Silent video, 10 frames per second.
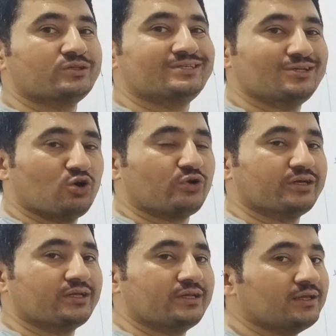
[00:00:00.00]
0
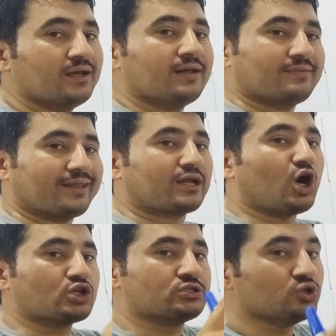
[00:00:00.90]
degree, then
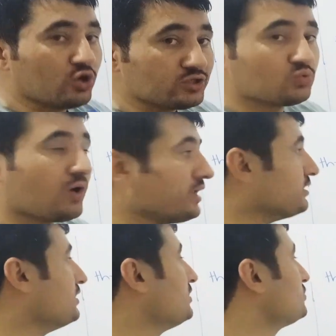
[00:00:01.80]
cos 0 is
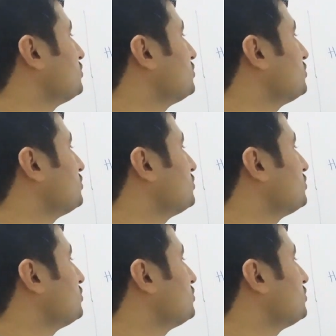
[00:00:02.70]
1.